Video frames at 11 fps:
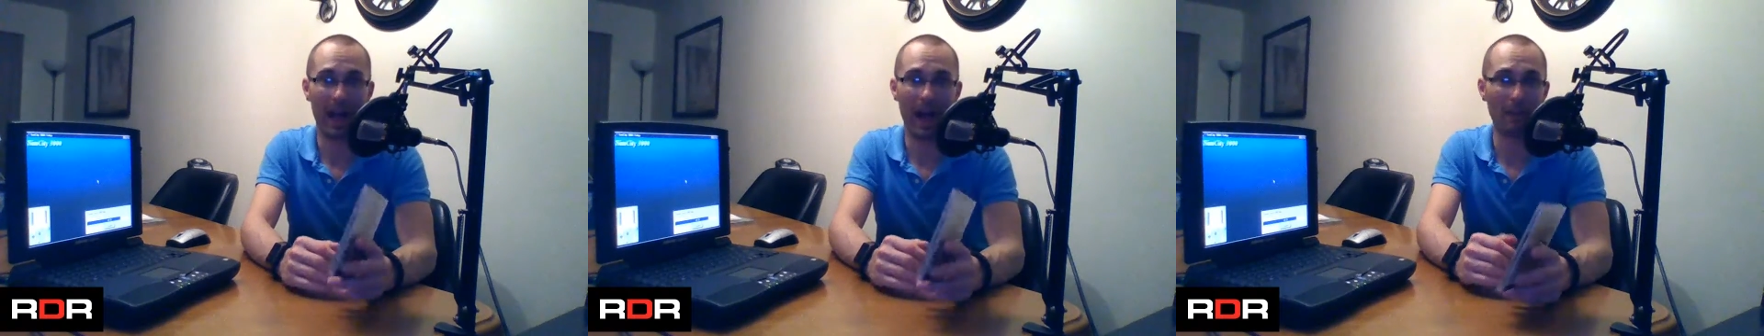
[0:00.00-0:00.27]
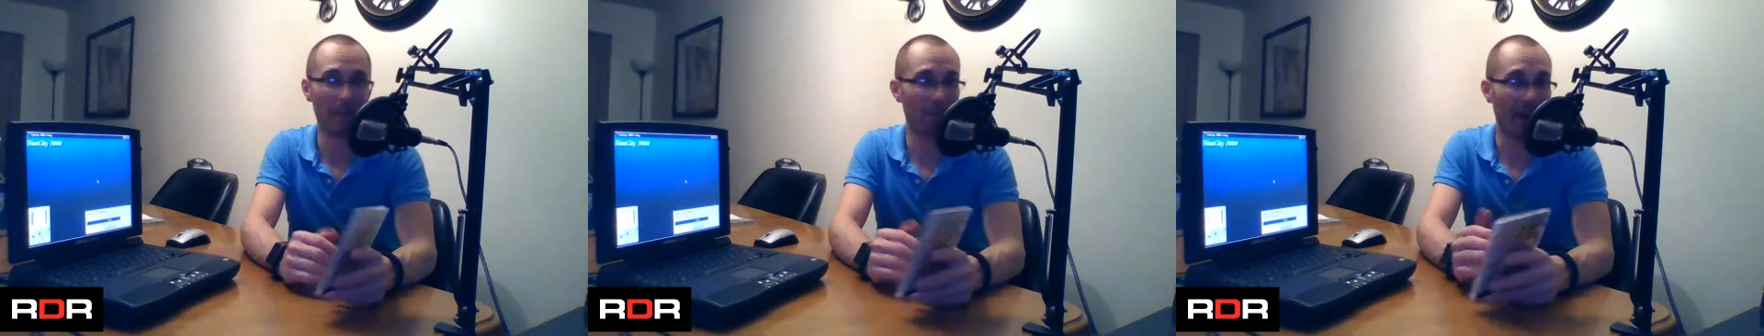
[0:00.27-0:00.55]
I
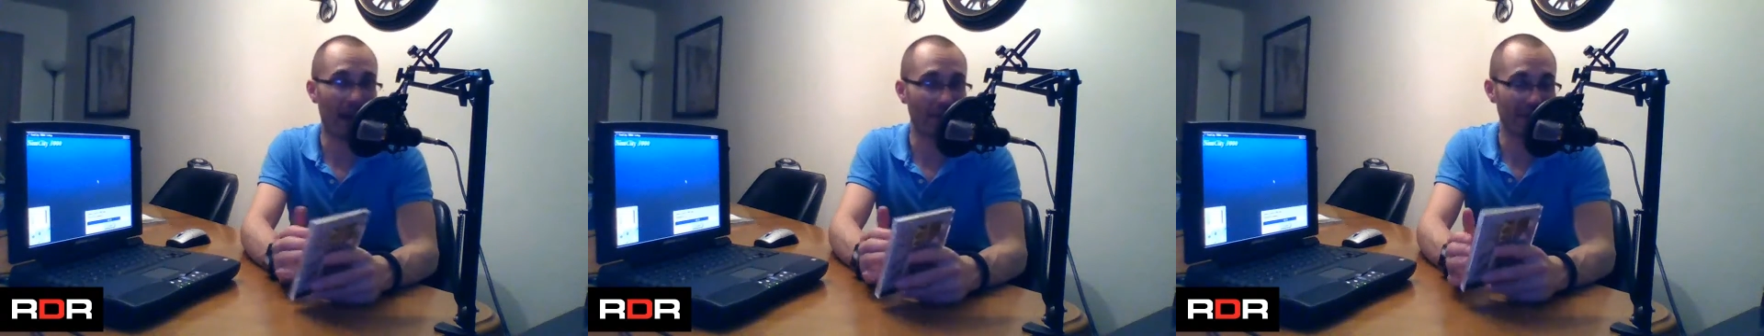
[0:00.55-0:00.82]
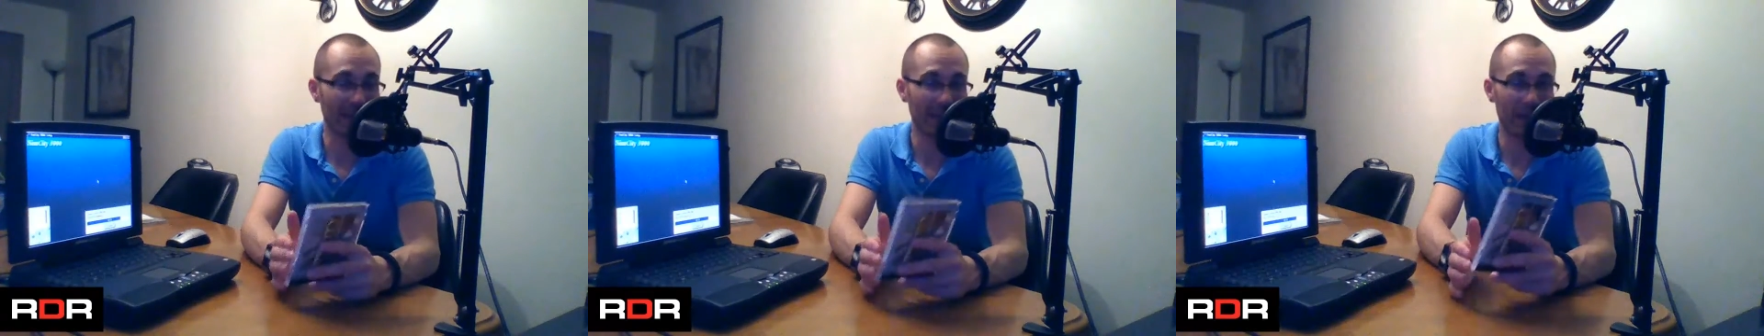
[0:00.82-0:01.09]
remember having
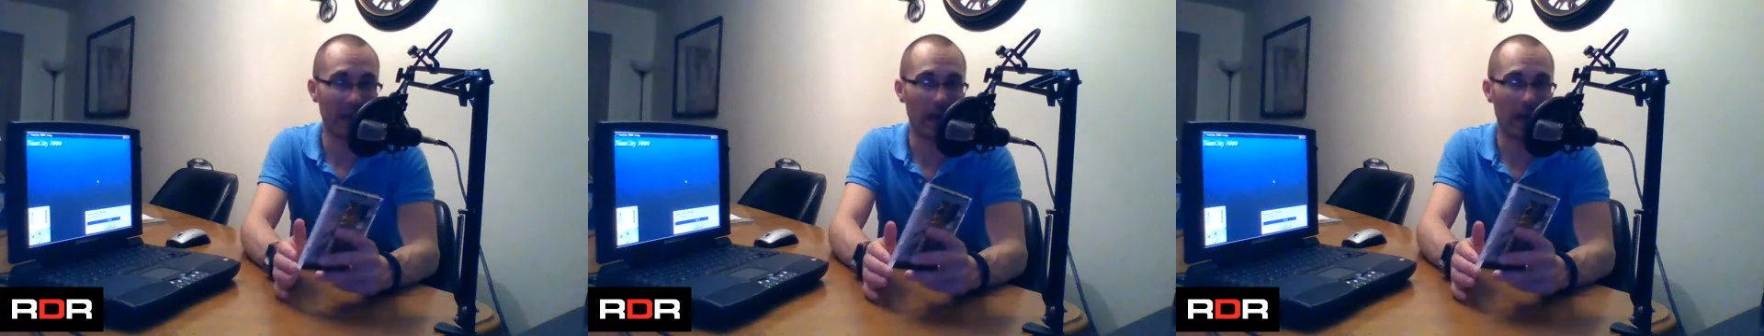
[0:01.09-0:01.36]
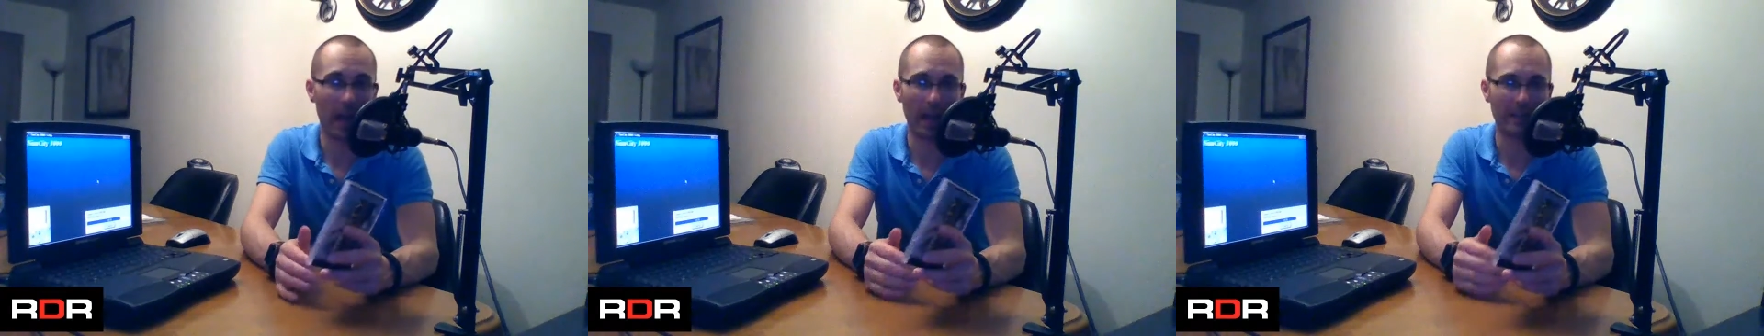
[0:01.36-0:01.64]
it
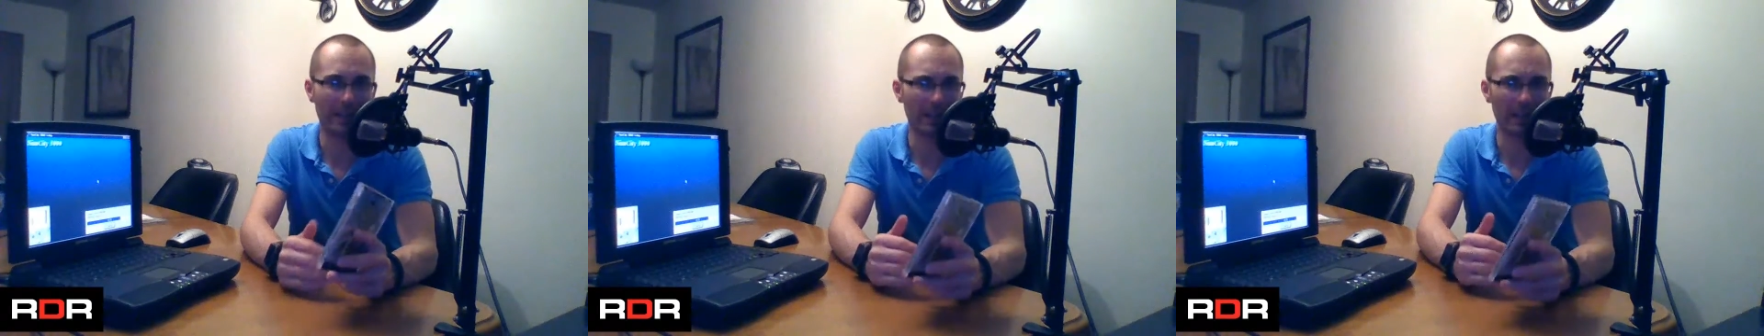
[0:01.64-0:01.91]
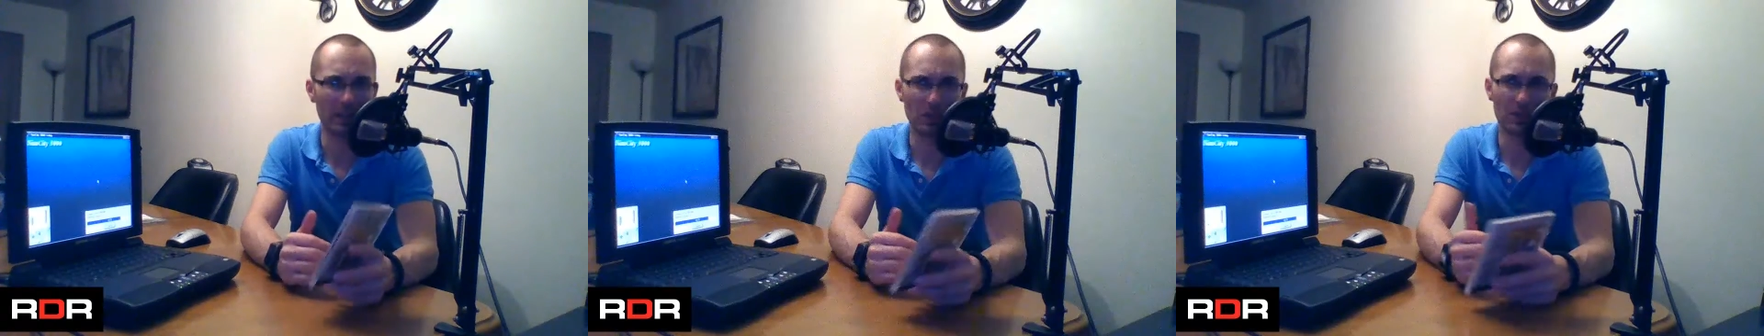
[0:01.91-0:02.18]
and
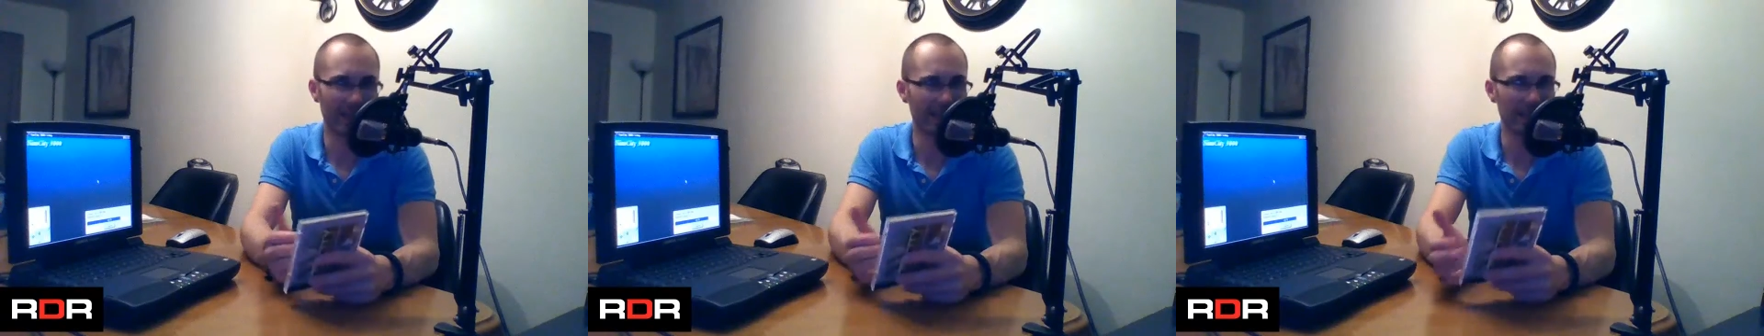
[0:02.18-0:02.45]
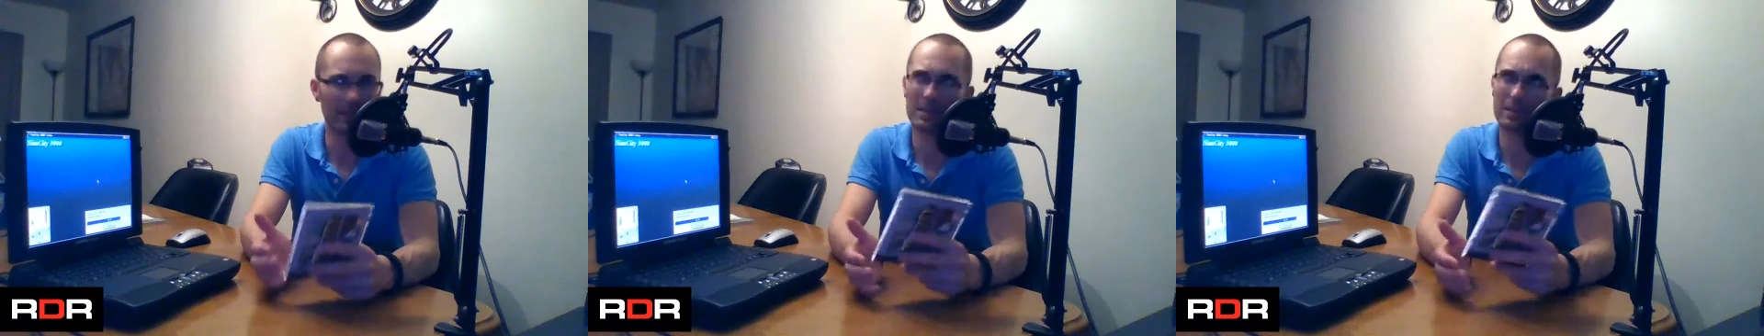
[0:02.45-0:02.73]
using it
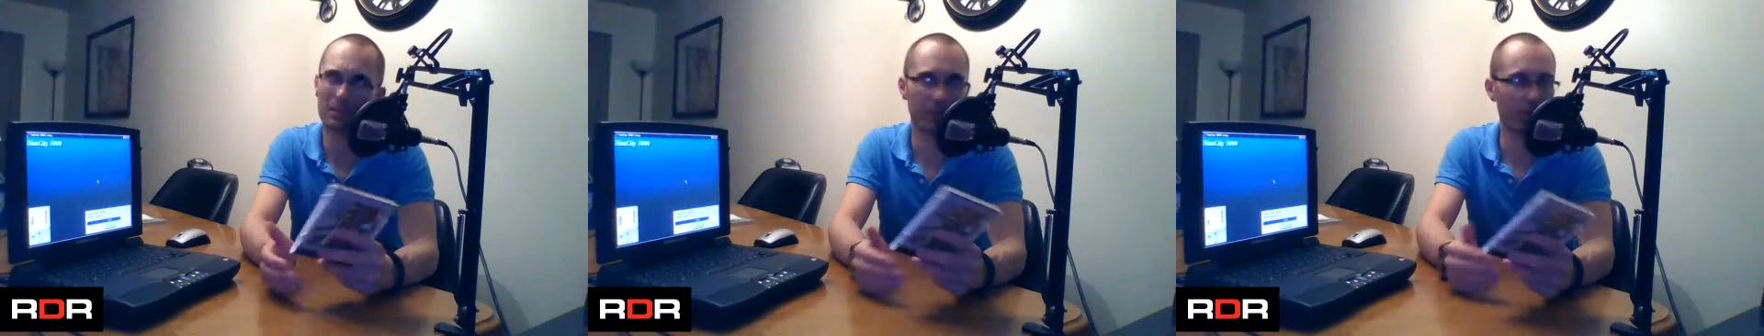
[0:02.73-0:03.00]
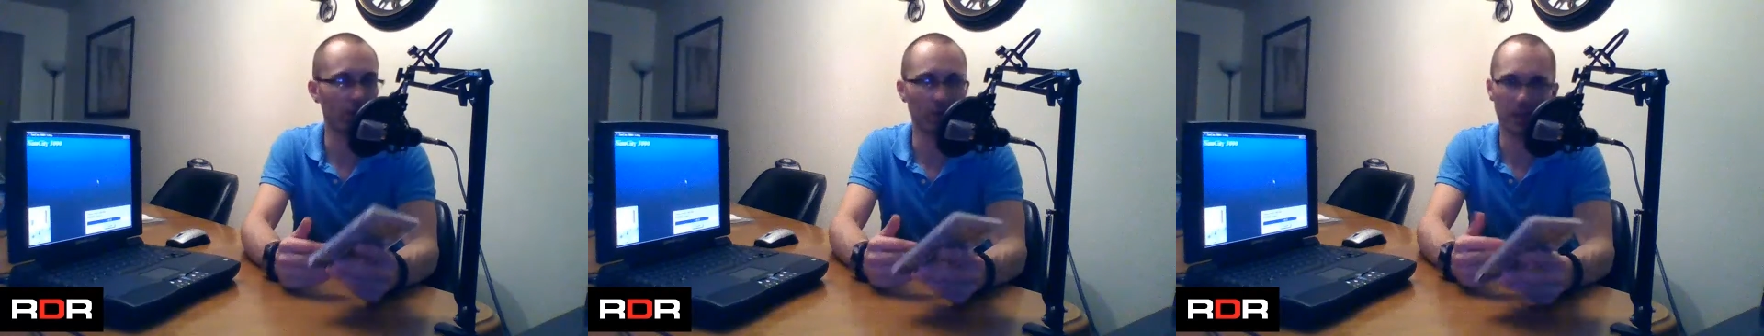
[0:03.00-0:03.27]

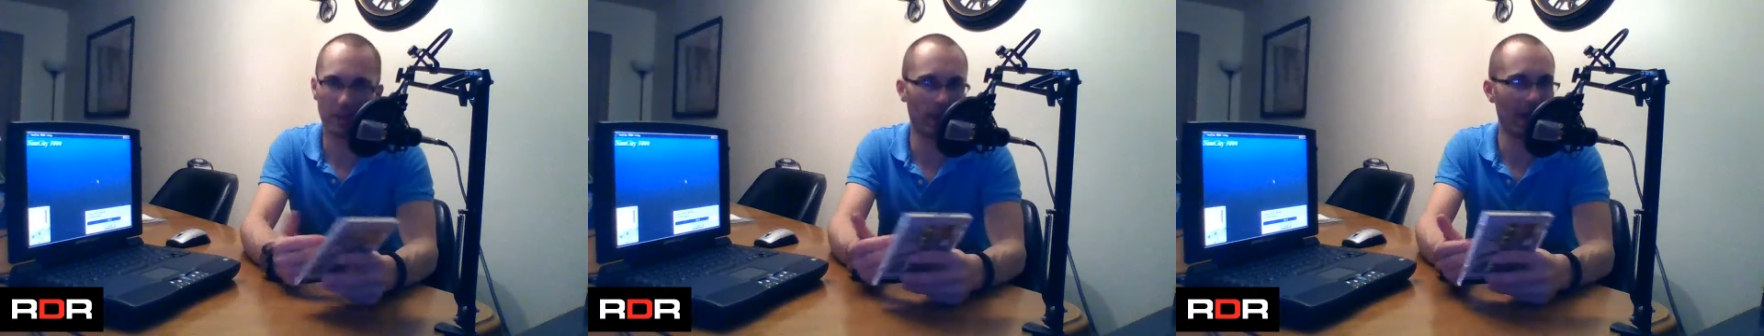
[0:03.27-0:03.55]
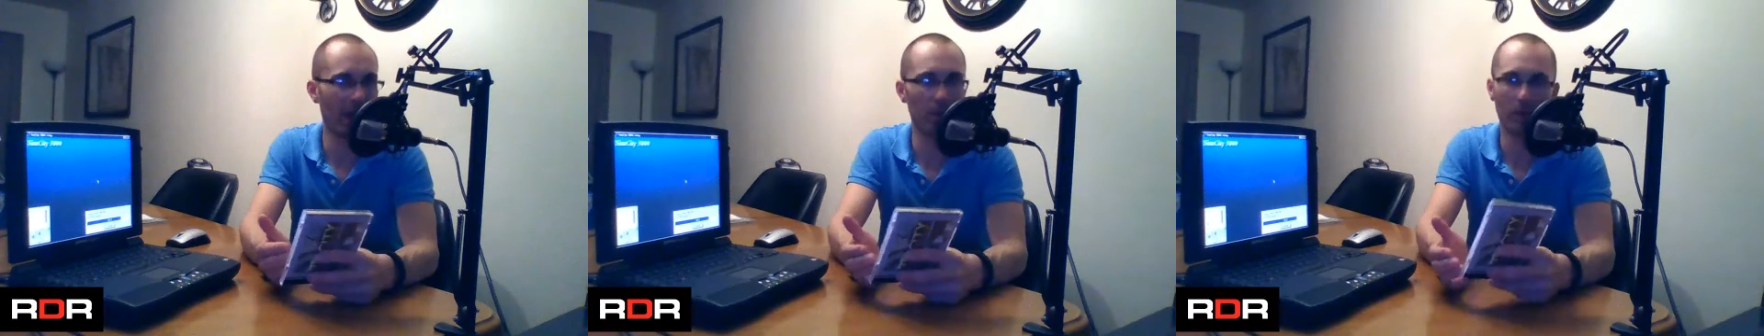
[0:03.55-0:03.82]
for a little
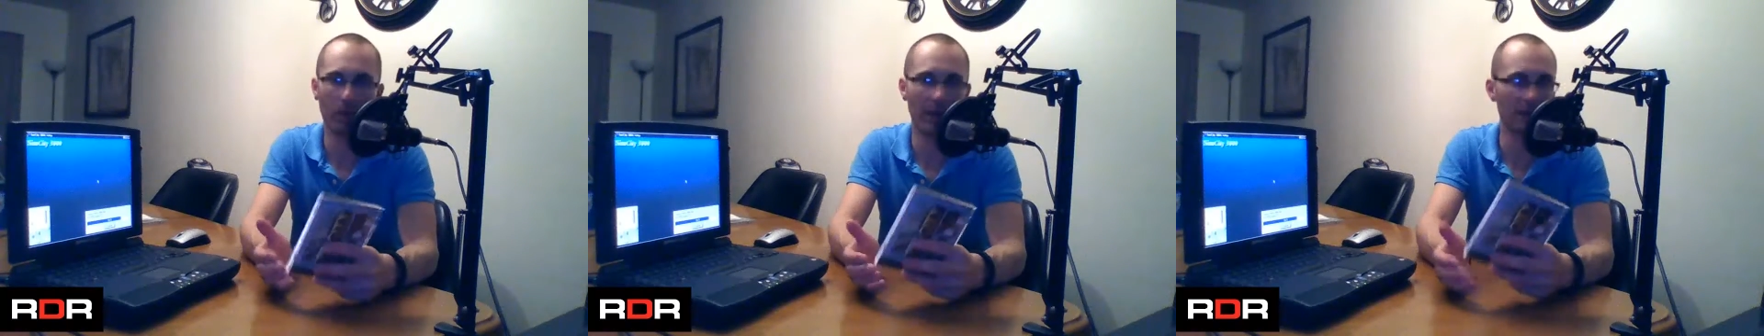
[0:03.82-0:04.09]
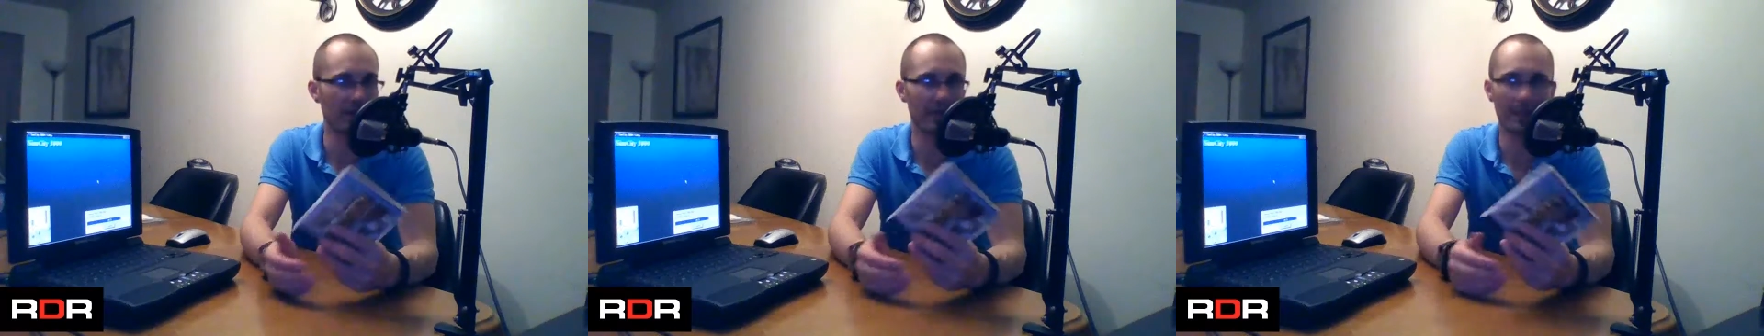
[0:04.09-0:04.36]
while before I
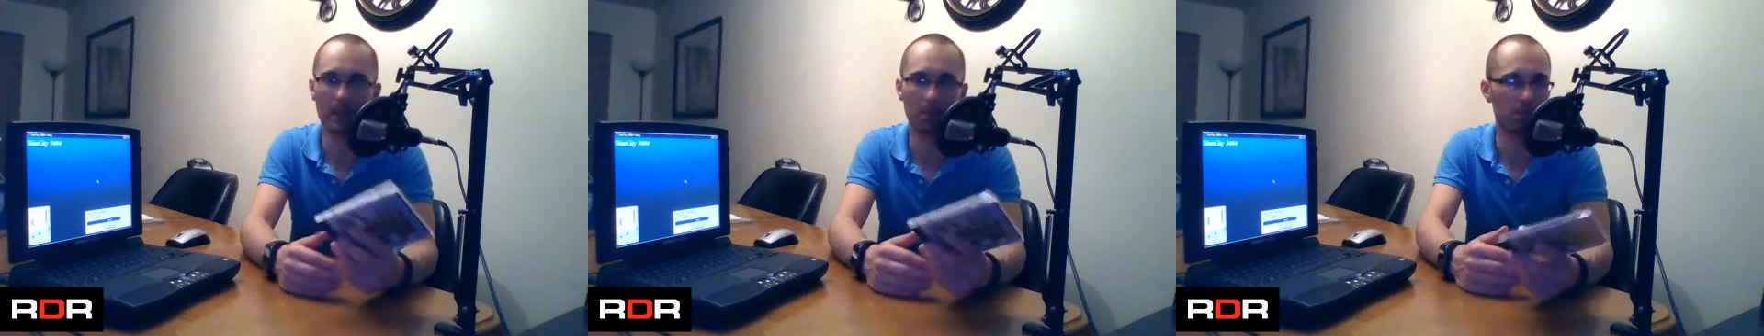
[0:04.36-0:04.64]
just ended up,